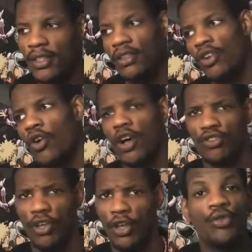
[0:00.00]
then
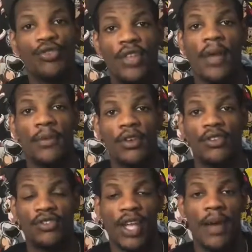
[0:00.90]
Gohan's like, true statement on
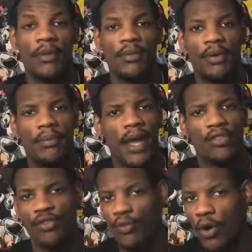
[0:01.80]
the stamina, but
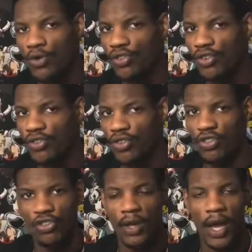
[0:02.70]
Master Roshi he
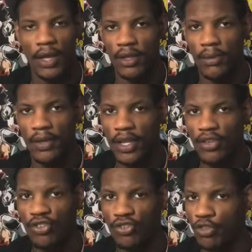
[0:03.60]

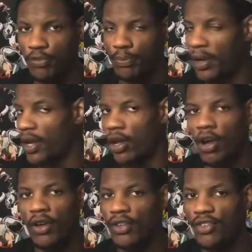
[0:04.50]
just spent
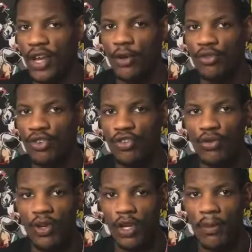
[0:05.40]
all his energy
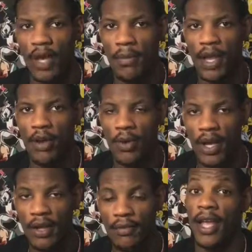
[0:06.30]
doing a Kamehameha
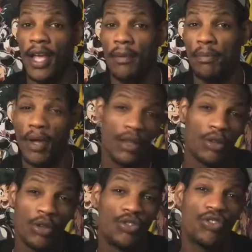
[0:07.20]
wave, and Piccolo
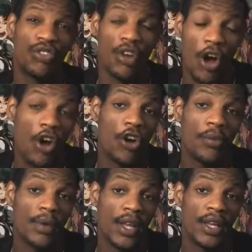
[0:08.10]
loses an
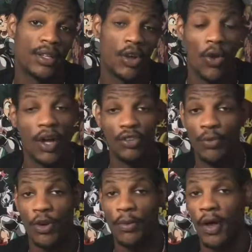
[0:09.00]
arm, and Gohan's
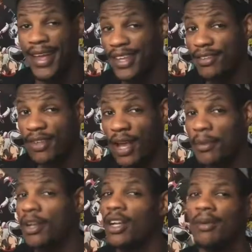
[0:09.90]
worried about his
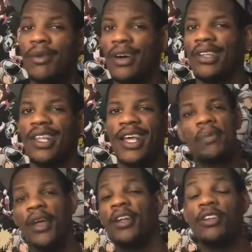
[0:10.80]
stamina. Come on, like,
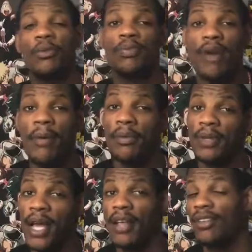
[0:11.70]
Piccolo
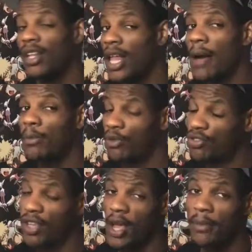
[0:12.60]
probably has a lot more
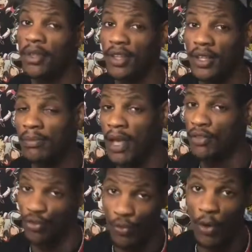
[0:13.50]
stamina than
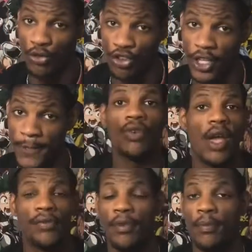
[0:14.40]
Master Roshi. So
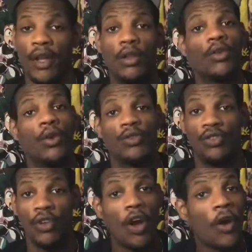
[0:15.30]
after Piccolo grows
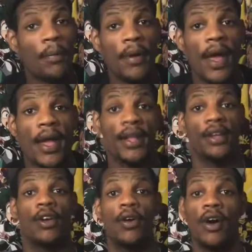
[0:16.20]
his arm back,
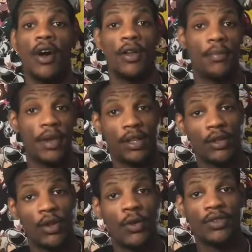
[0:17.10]
Gohan and
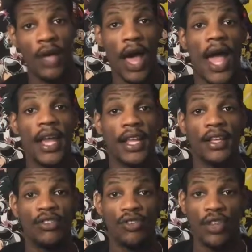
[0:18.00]
Piccolo go into
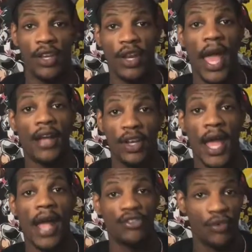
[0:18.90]
hiding so they can
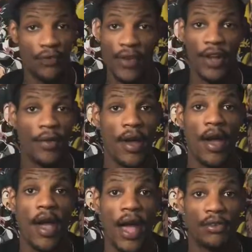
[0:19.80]
actually figure
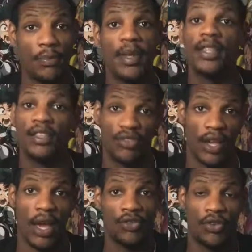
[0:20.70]
out how to beat this
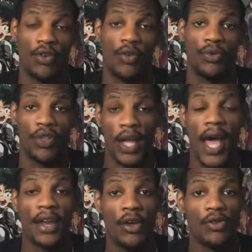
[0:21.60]
guy. So the
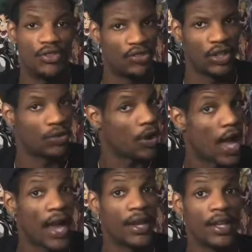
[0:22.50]
guy notices that they're
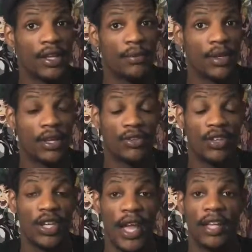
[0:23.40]
hiding because
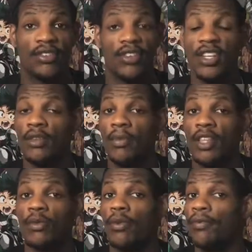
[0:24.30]
he can't see them
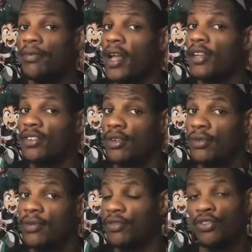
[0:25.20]
in the
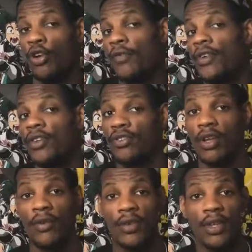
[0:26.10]
reflective surface
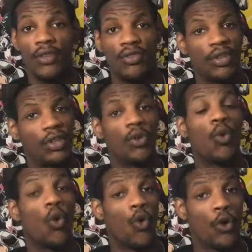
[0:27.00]
of his little
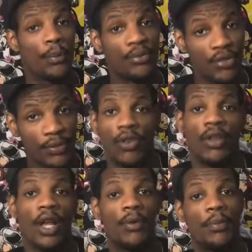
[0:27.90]
orbs. So
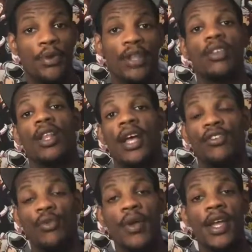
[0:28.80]
like we predicted
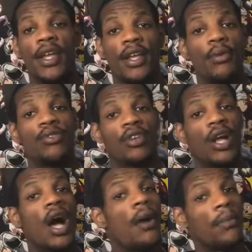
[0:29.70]
last week, it was a
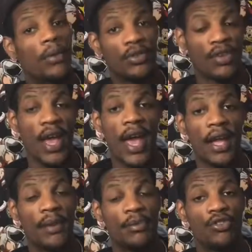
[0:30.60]
combo attack
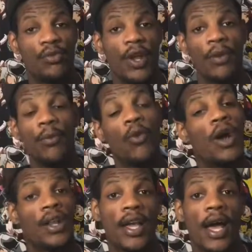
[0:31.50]
between
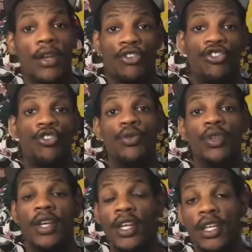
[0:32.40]
one guy
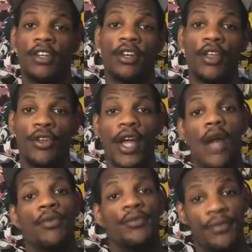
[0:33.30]
shooting and another
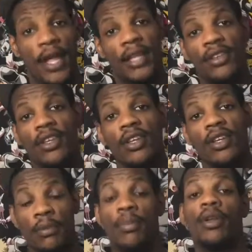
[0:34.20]
guy reflecting
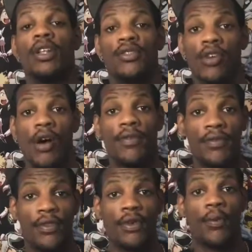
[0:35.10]
the bullets off
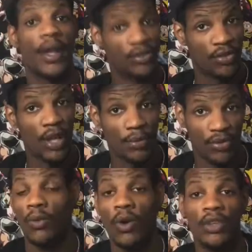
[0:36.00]
of the red
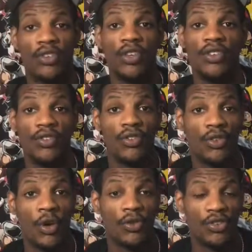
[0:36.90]
substance. Once he
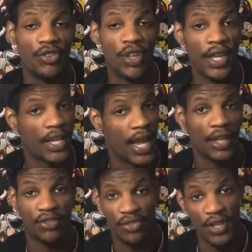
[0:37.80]
notices that he
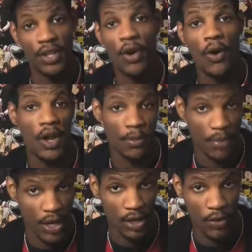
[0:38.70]
can't see Gohan and
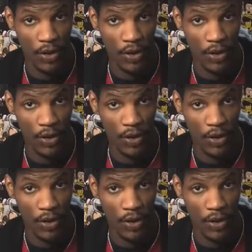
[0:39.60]
Piccolo